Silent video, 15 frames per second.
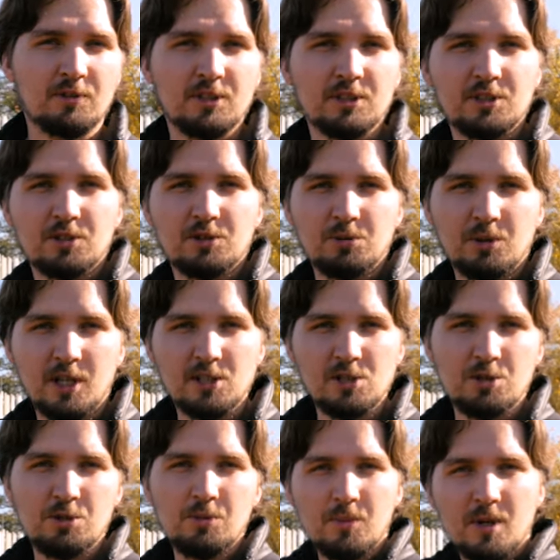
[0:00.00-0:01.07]
For instance, you can
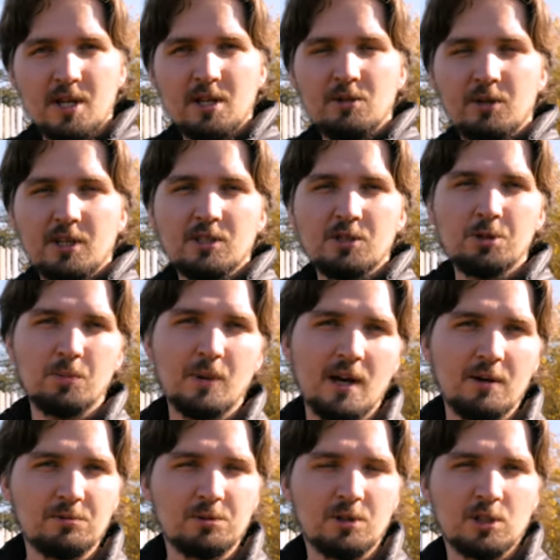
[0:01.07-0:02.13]
zoom in, you can zoom
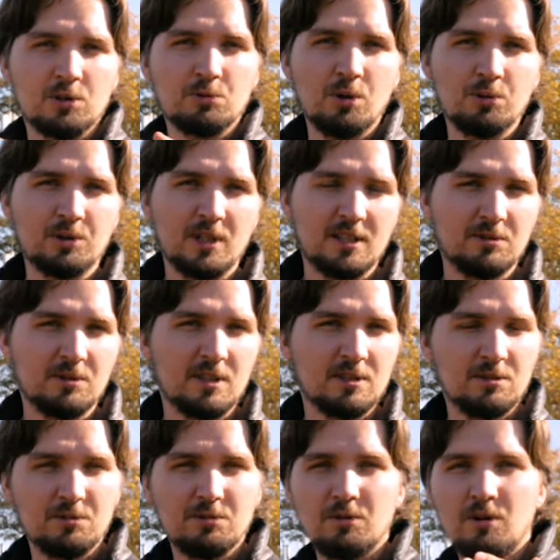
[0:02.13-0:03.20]
out, you can rotate, you
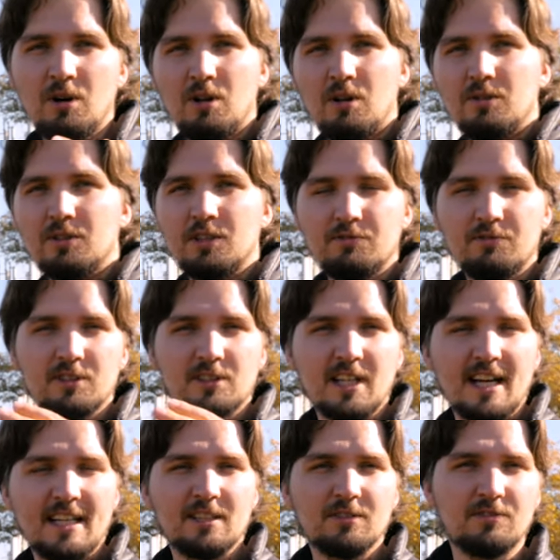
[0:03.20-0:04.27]
can do all different
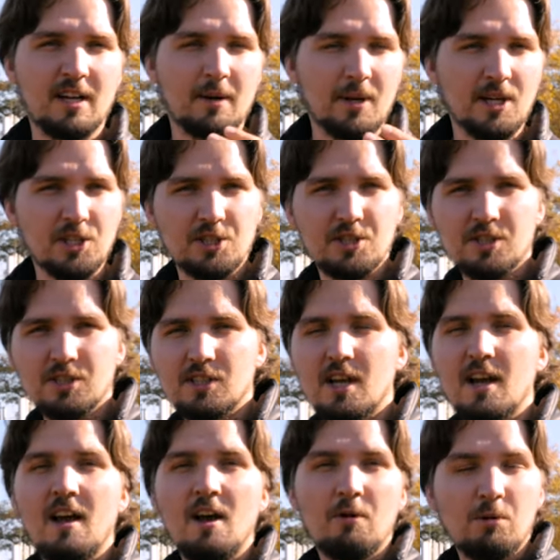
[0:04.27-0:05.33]
kinds of animations
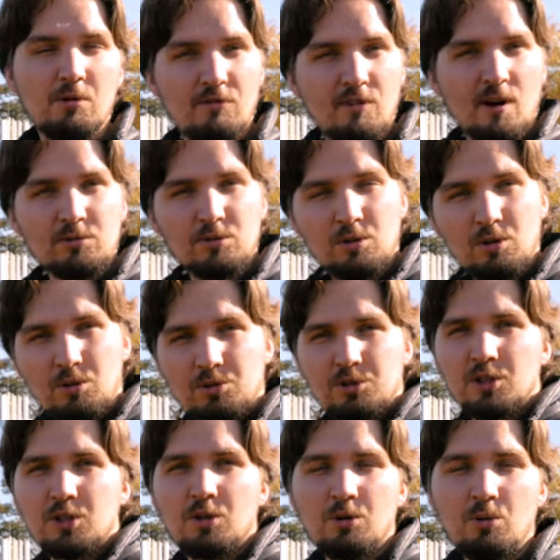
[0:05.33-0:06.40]
without
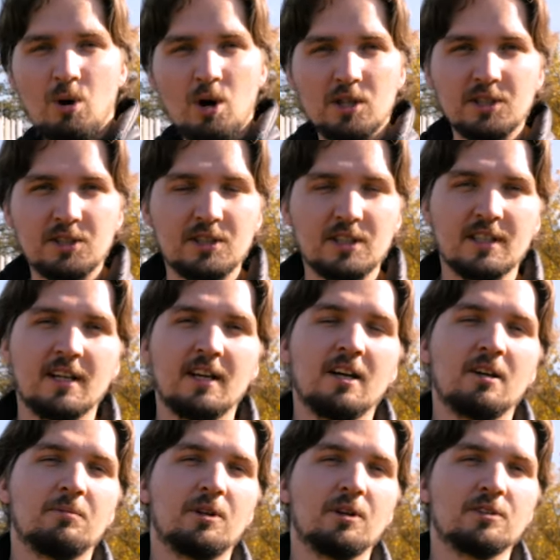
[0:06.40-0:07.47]
losing quality.
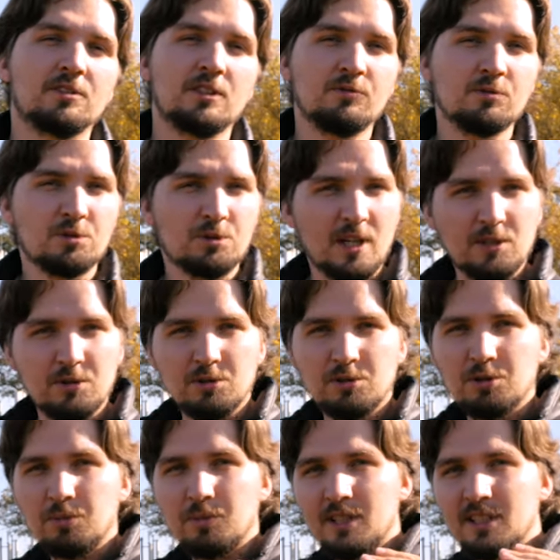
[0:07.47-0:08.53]
Because if you try to
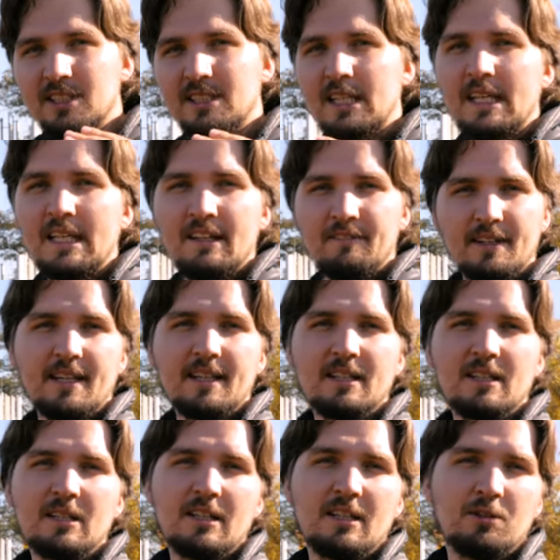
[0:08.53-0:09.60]
zoom in
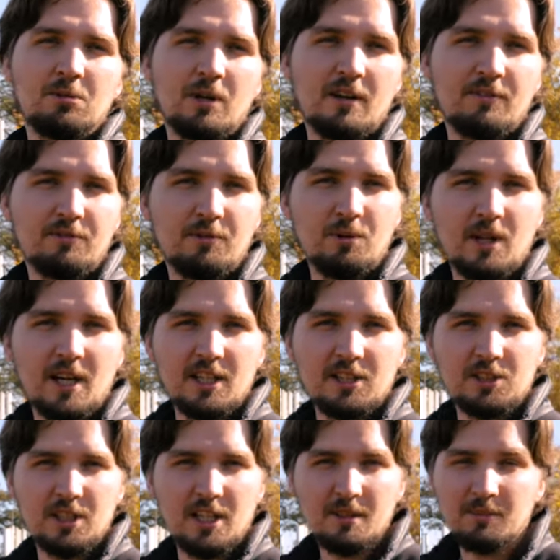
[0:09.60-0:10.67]
significantly into a full
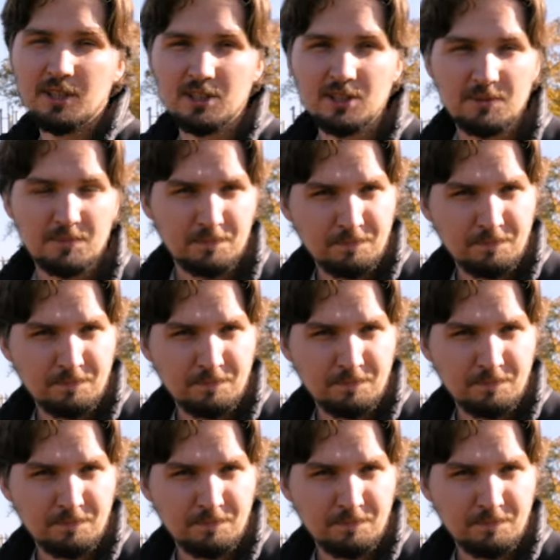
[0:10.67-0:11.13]
HD image,